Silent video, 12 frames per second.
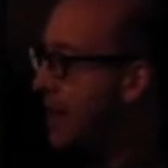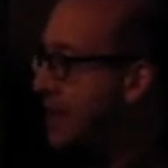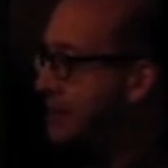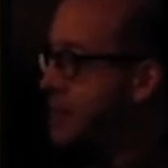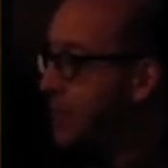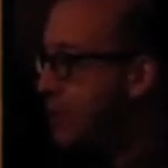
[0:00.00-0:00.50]
but
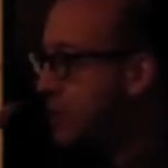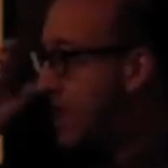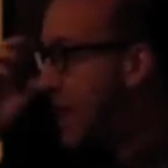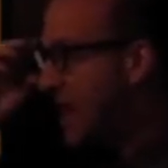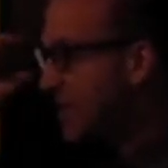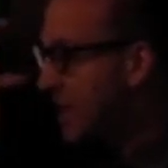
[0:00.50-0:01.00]
it has
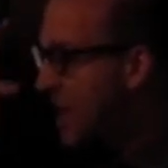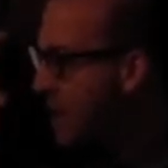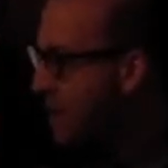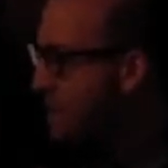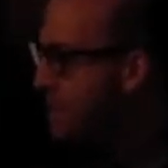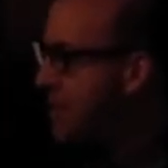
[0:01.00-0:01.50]
numbers and it has
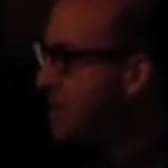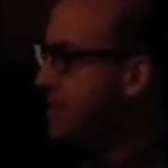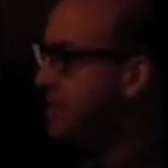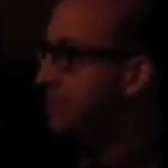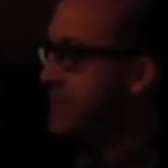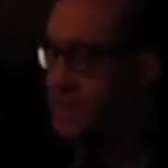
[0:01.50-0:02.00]

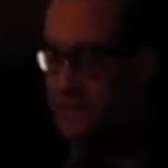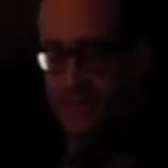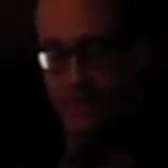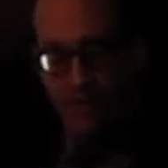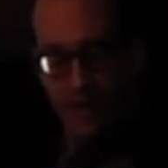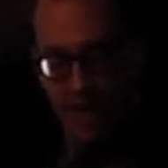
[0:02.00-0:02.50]
bits and
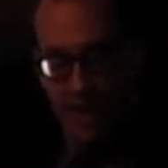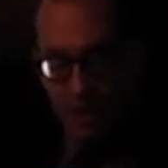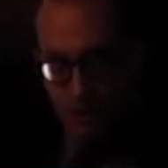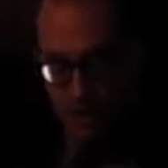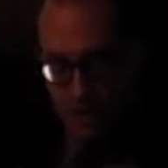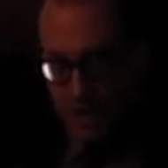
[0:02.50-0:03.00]
pieces of
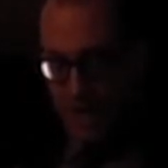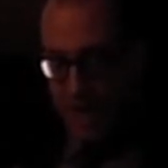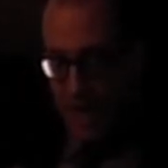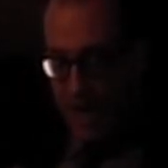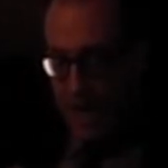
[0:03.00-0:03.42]
accounts.